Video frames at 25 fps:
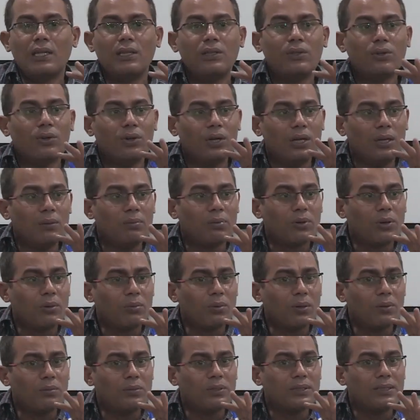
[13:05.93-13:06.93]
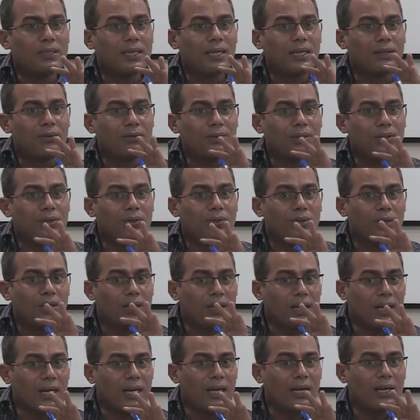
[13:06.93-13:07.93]
The only problem is that we don't
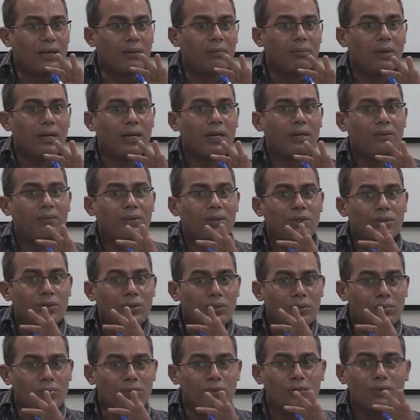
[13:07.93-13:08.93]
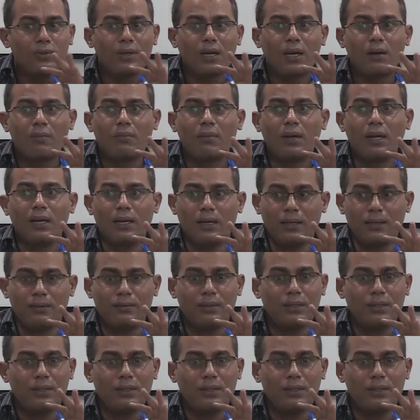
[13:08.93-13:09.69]
run our mind, we don't move our mind,